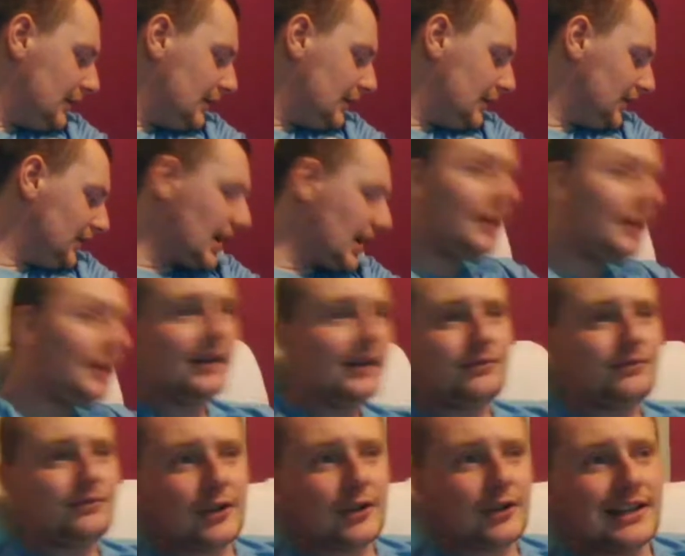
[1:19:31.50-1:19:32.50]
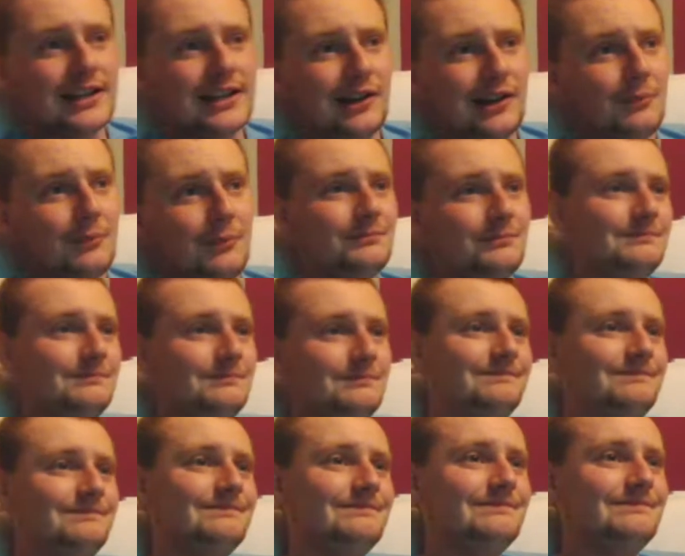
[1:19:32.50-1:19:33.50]
it going? 3-0 up.
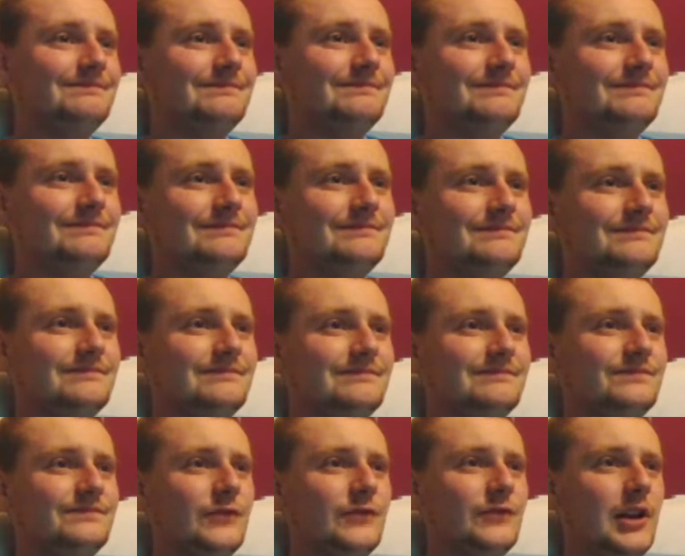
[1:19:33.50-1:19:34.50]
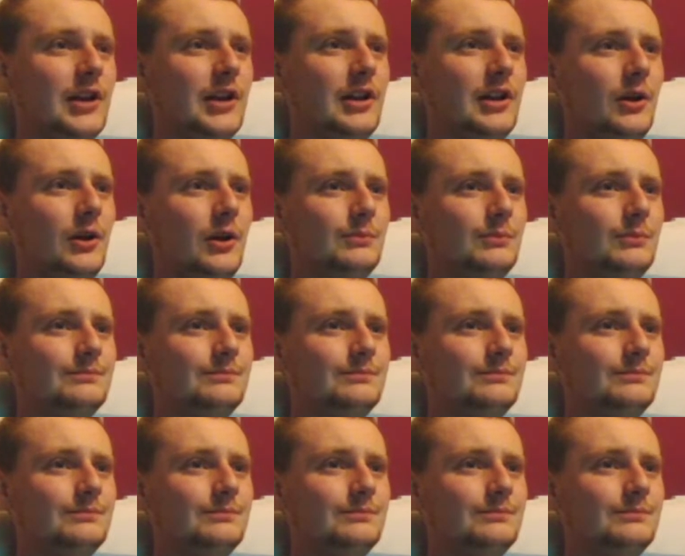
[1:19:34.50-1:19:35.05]
3-0 up.